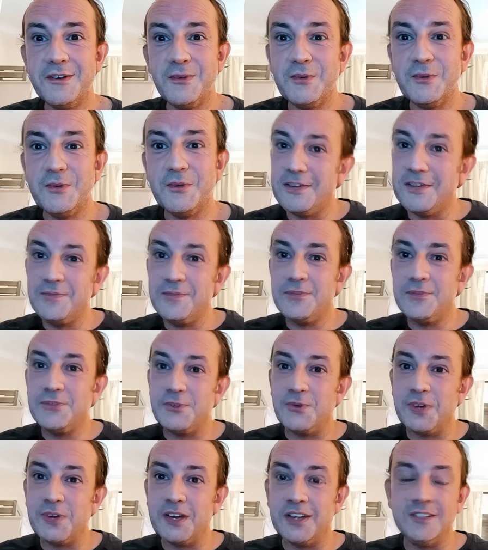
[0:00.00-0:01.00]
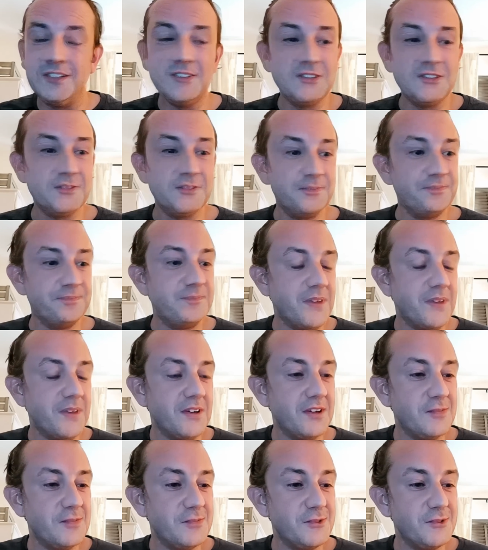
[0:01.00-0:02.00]
with their suitcase and
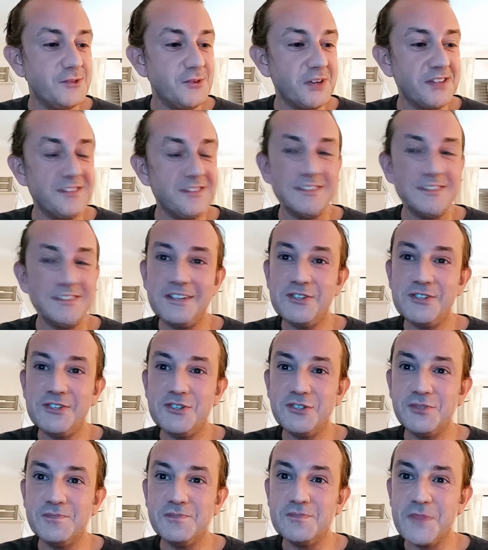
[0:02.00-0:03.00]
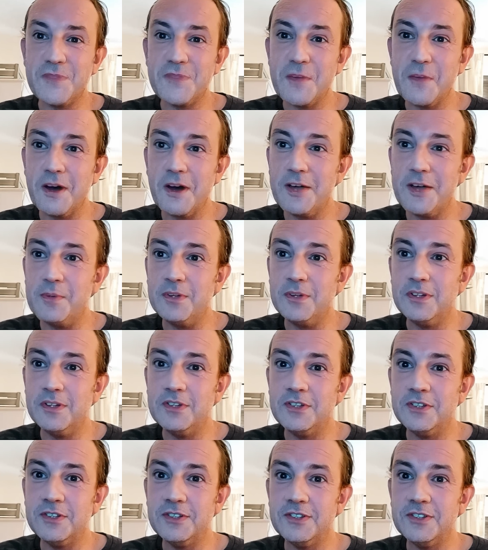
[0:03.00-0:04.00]
um, suitcases each and their
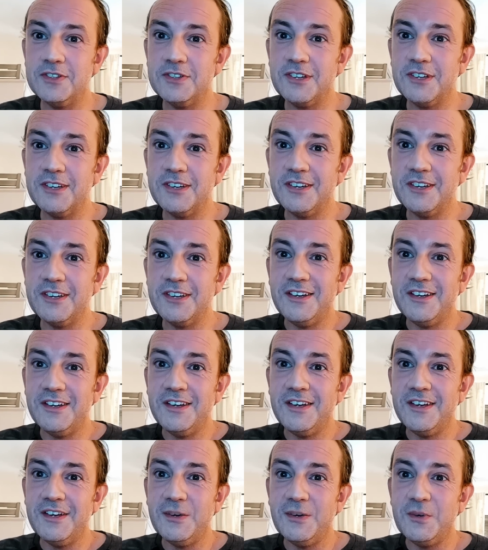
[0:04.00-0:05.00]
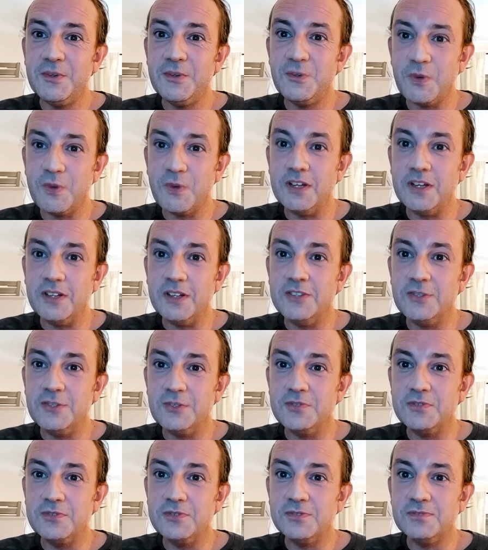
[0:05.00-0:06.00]
Bibles. And it was a real sort
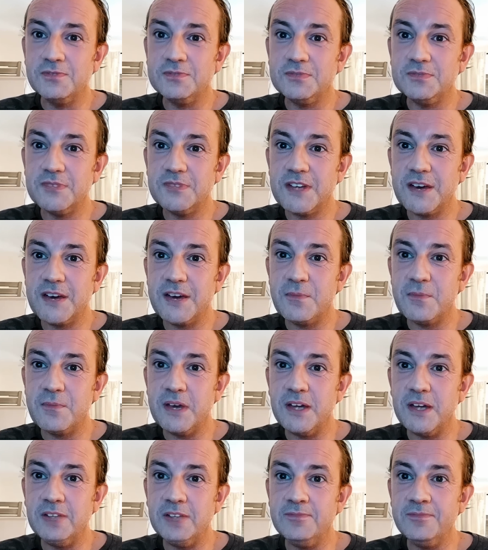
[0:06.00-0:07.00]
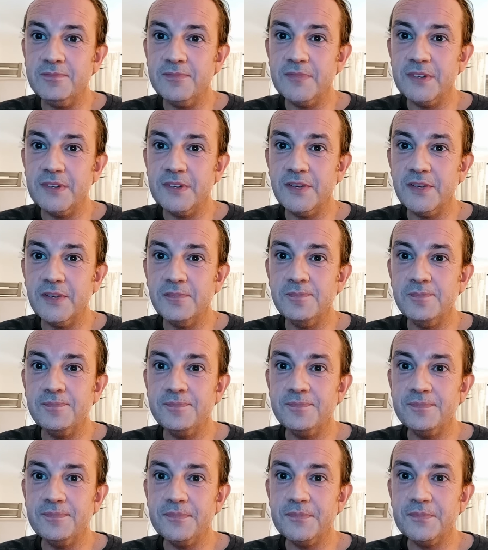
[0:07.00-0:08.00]
of campaign um,
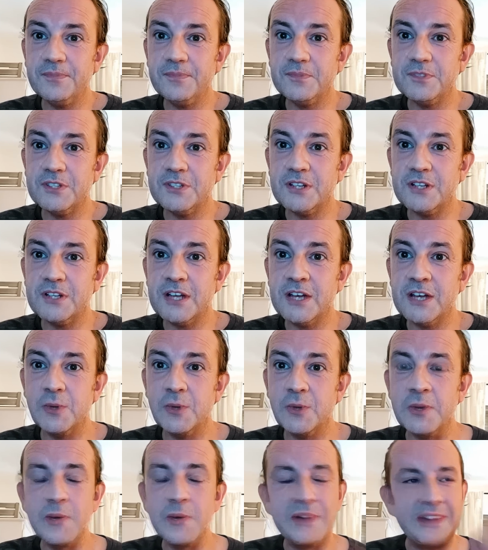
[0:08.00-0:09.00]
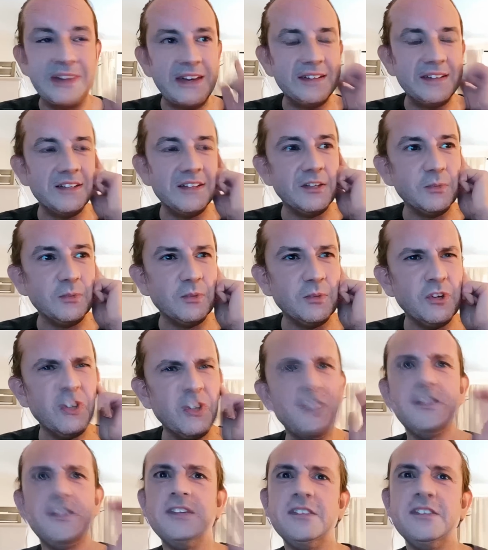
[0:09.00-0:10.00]
to lean on me. When that didn't work,
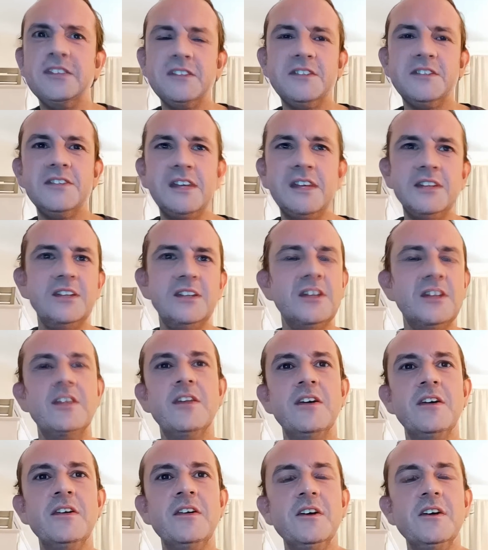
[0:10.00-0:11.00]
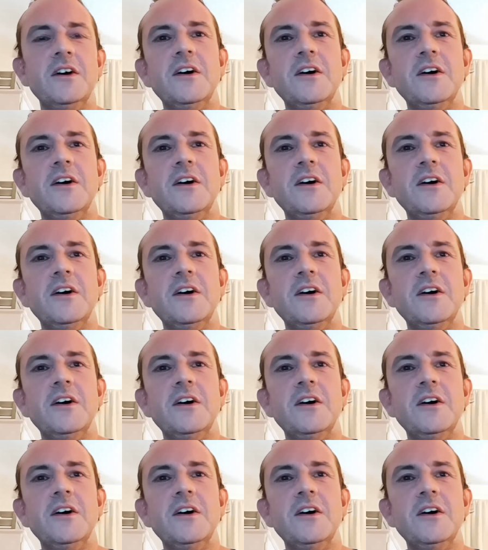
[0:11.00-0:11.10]
they did send another.